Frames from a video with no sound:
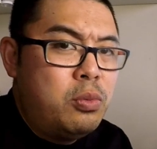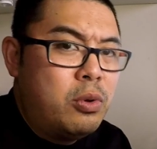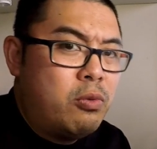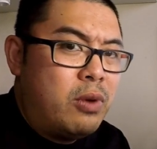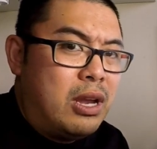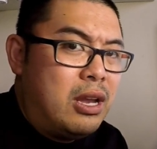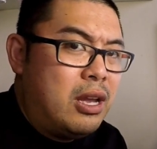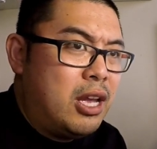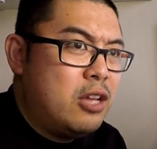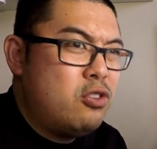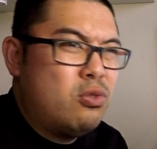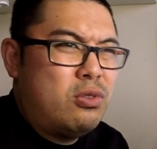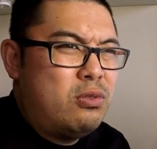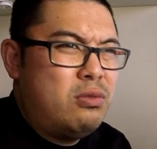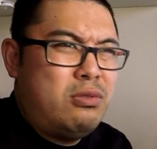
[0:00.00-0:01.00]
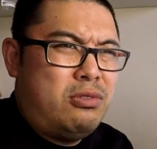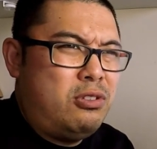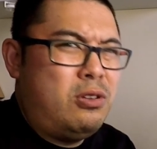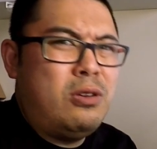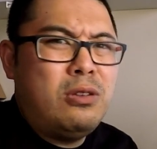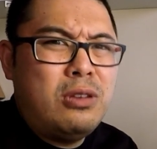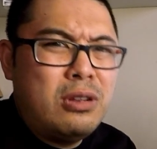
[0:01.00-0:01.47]
rare Air Jordan
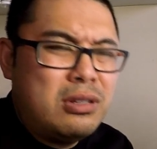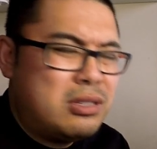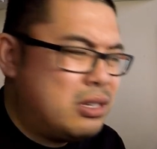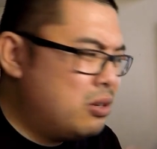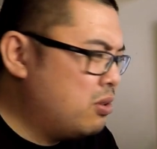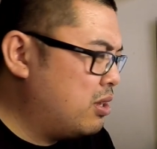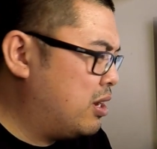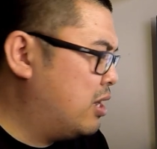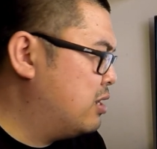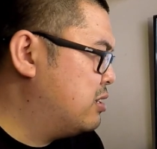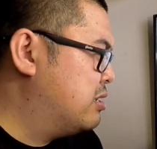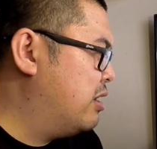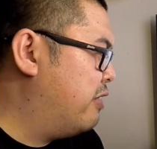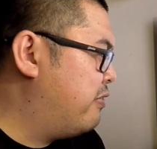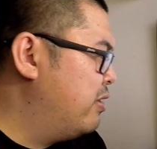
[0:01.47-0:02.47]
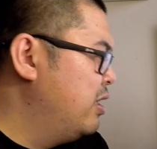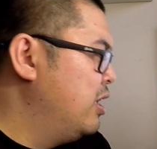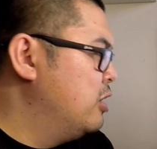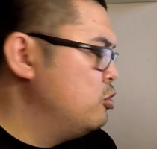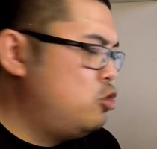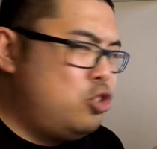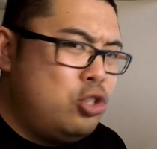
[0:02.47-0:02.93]
Unions and all that kind of stuff.
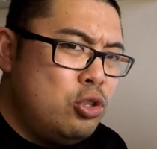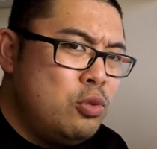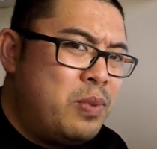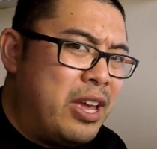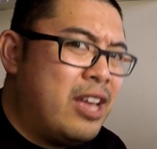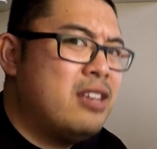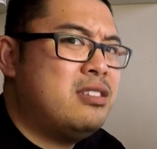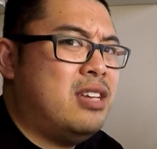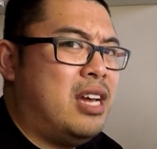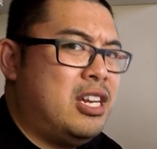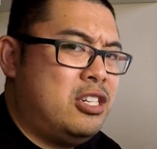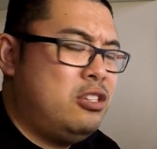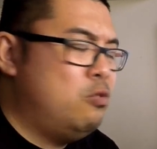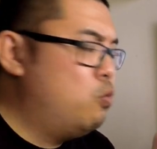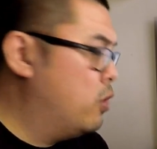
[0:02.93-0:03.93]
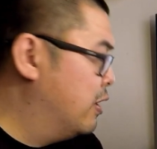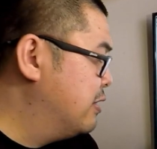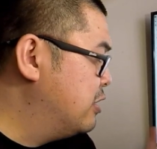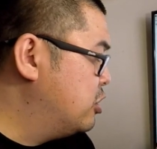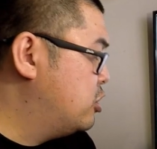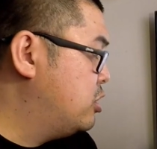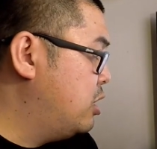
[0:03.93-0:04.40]
2 pairs I actually won
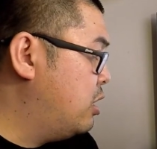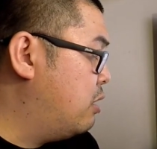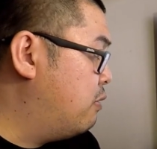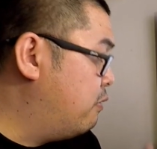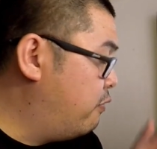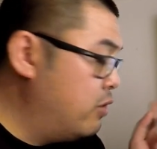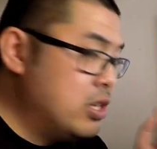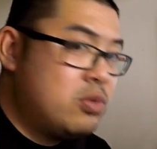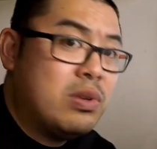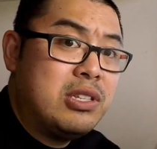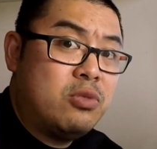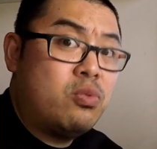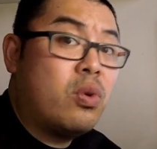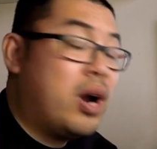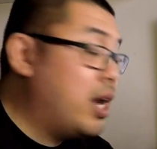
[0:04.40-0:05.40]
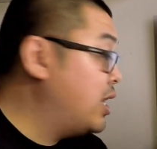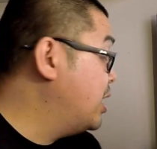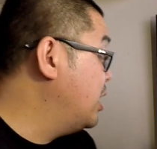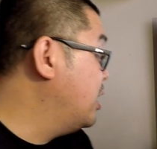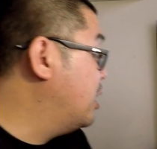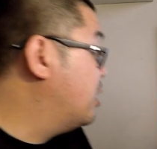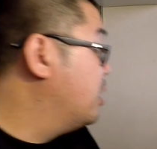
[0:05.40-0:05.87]
this year, and the first one's right
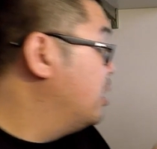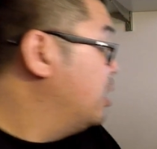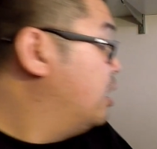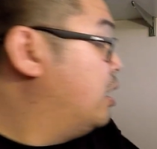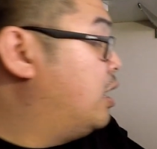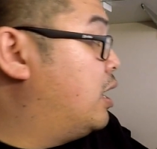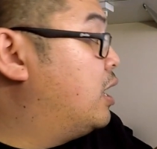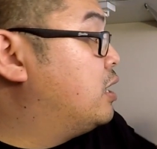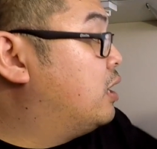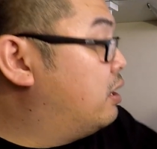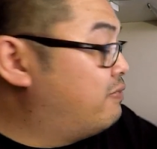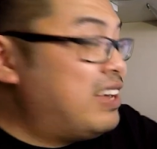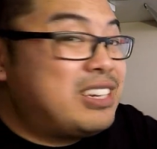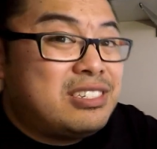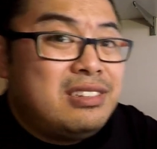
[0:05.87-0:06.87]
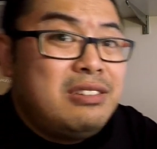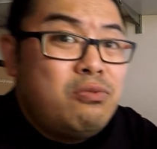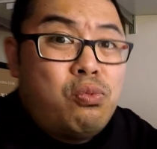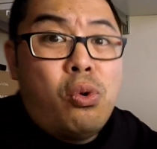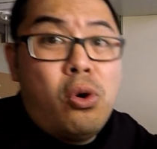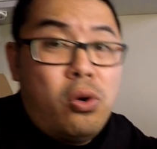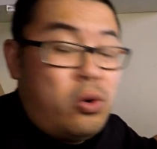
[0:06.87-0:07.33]
here, and I've actually
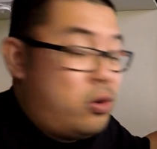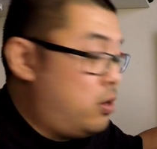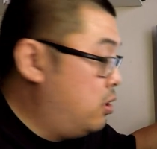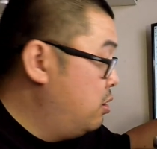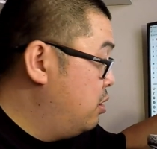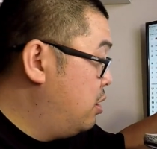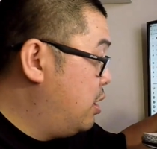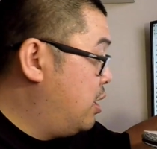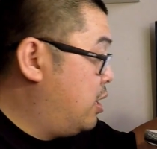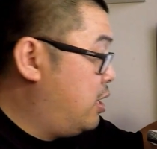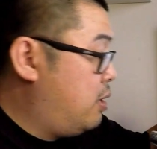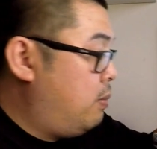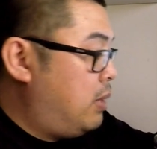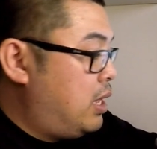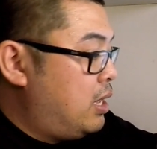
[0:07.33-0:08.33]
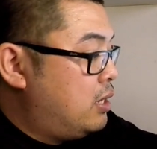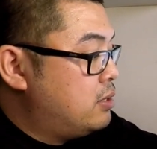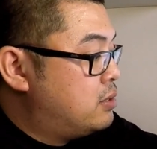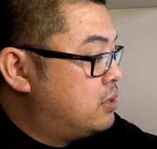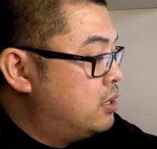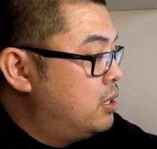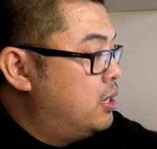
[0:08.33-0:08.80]
worn
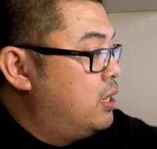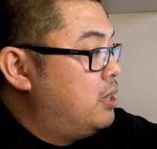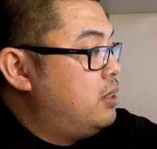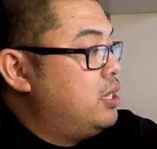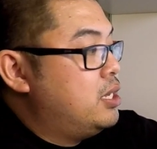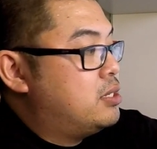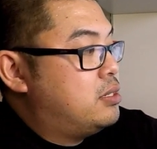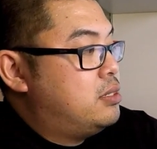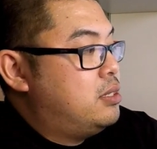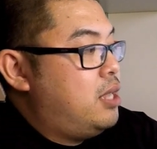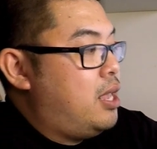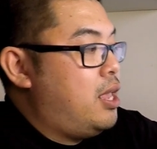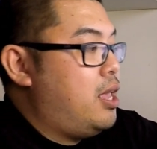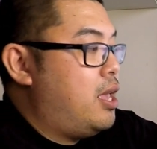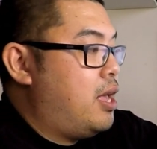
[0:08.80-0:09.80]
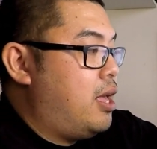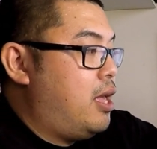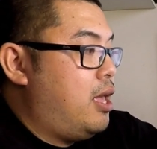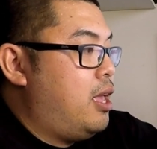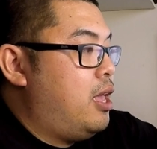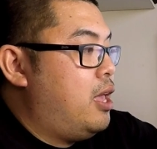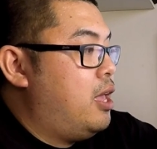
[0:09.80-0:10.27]
is this, the
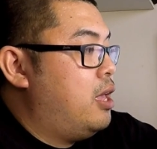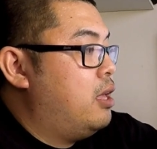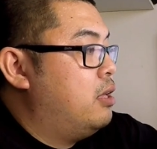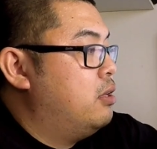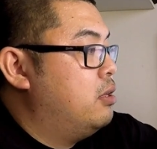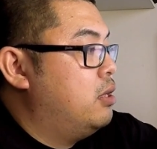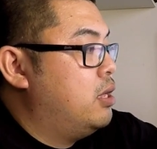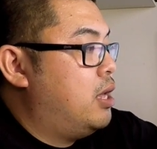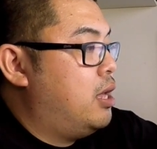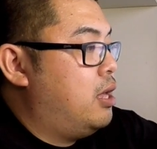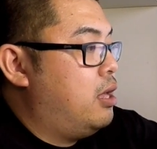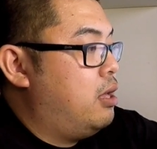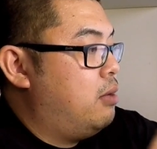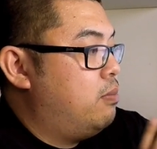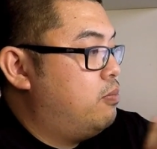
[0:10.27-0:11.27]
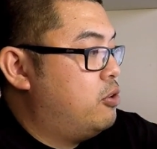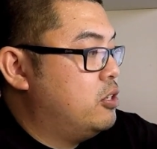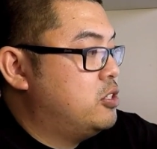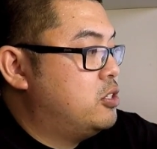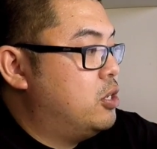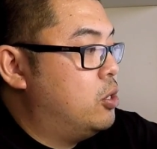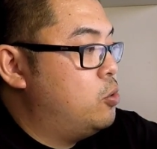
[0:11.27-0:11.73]
Air
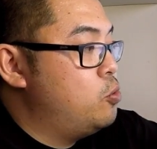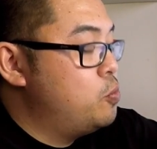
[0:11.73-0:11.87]
Presto